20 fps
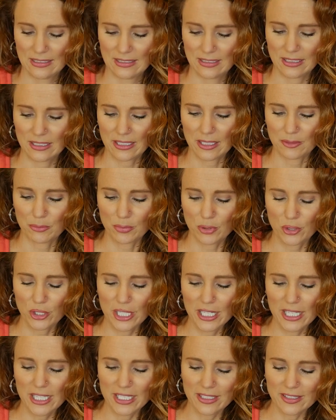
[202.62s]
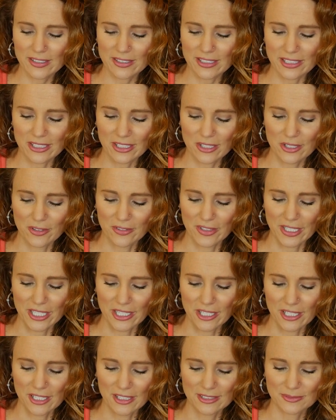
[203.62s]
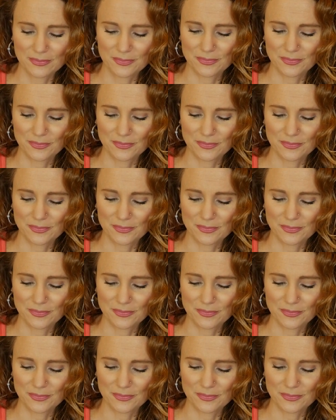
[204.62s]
Getting pretty sticky over here.